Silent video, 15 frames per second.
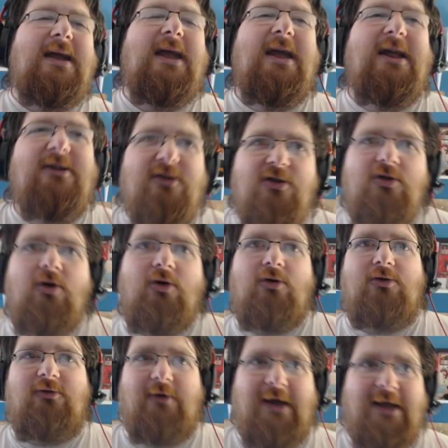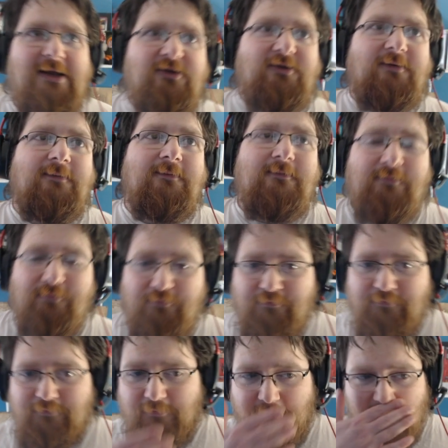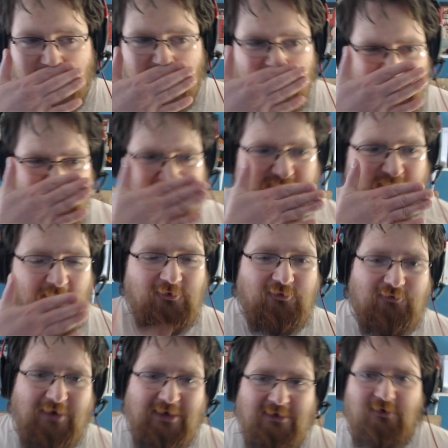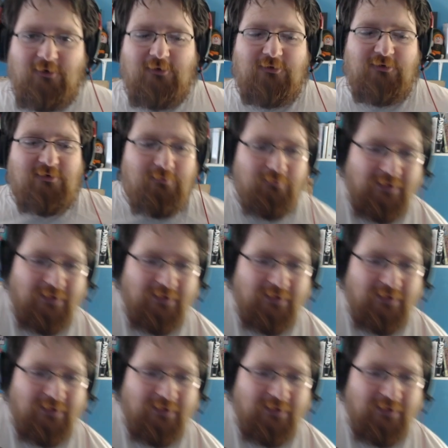is not great as far as rate goes.